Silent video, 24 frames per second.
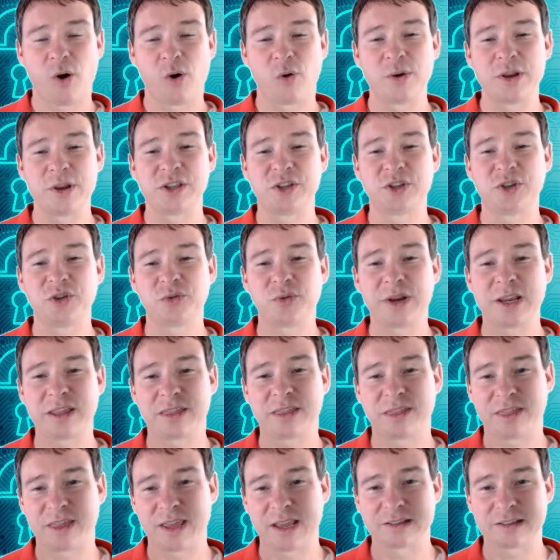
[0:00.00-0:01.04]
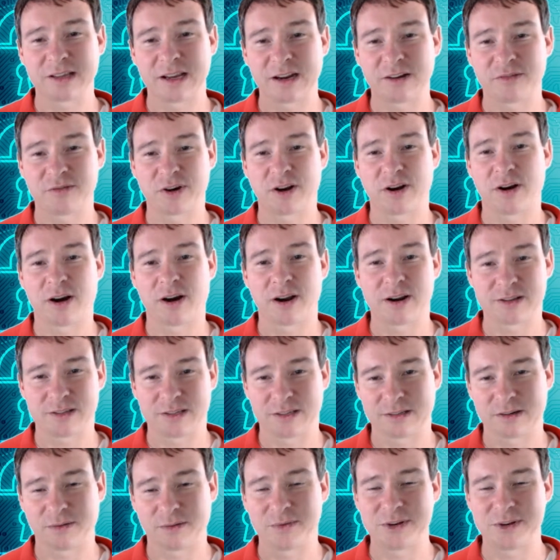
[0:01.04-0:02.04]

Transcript: are we doing things like reconnaissance?